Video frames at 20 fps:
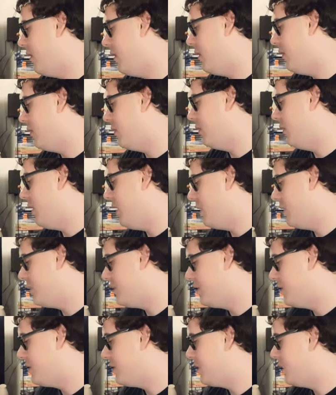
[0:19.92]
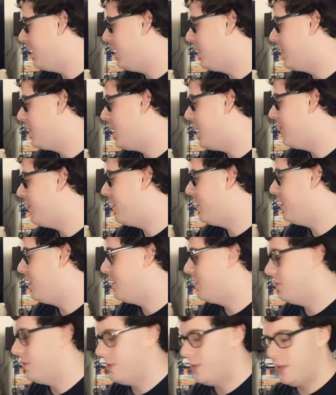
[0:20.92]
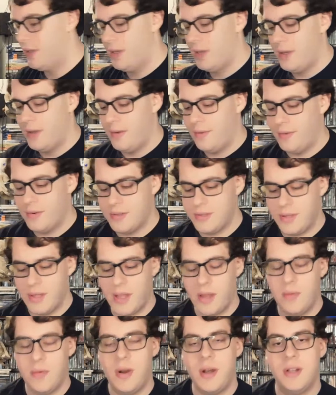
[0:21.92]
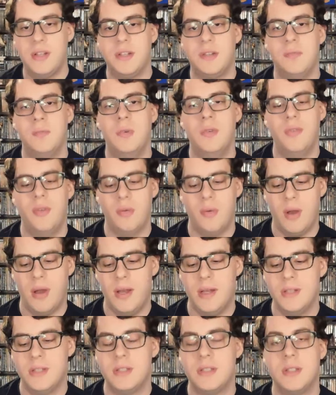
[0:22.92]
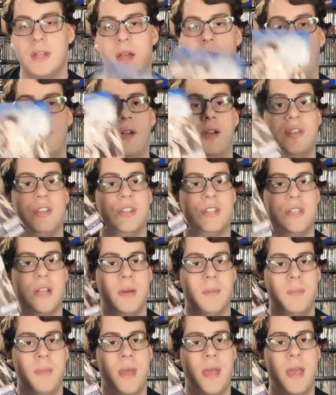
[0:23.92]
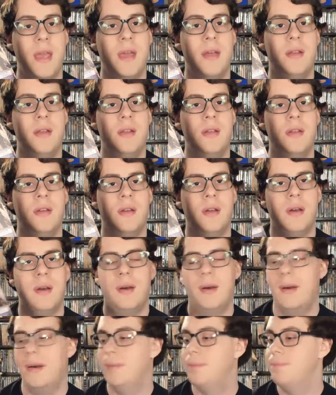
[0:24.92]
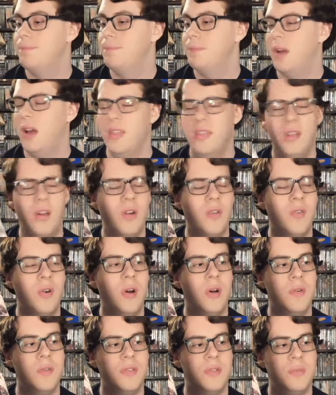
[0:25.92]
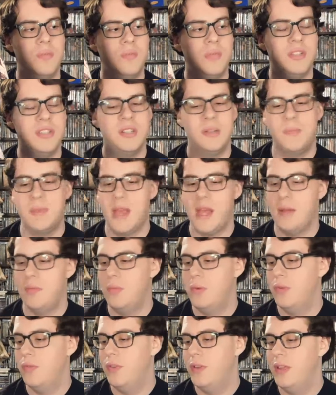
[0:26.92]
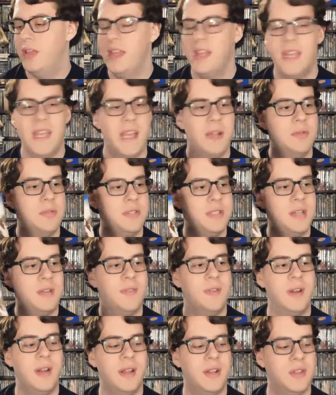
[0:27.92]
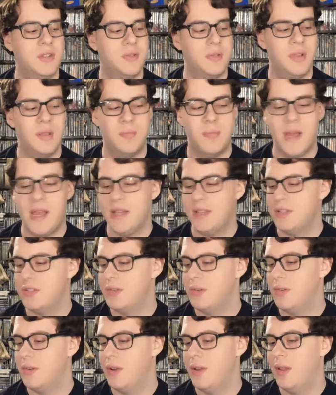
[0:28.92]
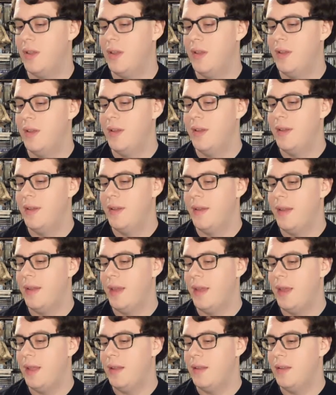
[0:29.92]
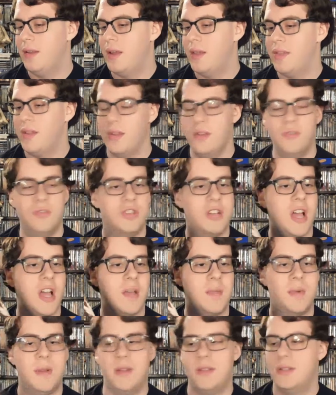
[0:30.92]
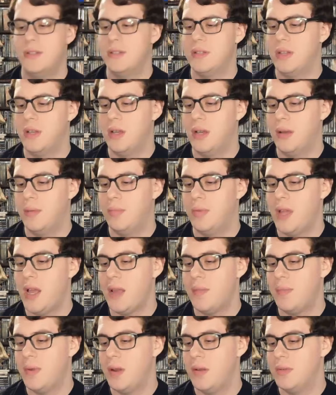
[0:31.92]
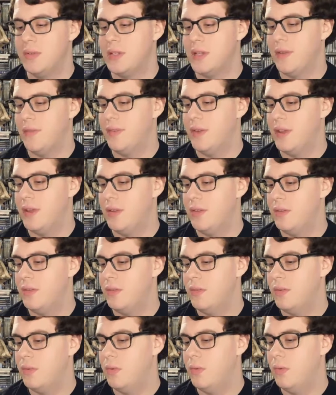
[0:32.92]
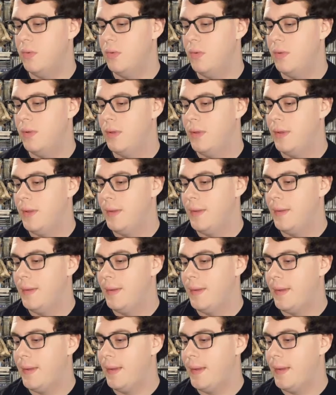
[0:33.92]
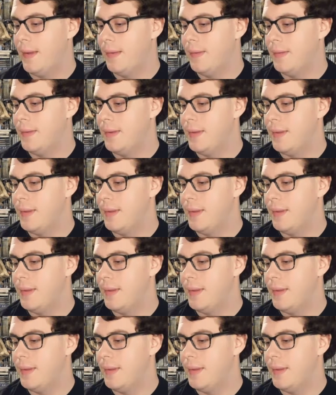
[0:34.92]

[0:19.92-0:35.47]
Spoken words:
so yeah, let's just dive right into it. First thing I watched, movie-wise, I finally checked out Pan. I thought overall it wasn't a bad movie. It was different. I enjoyed the backstory. And I thought Hugh Jackman as Blackbeard was definitely cool, and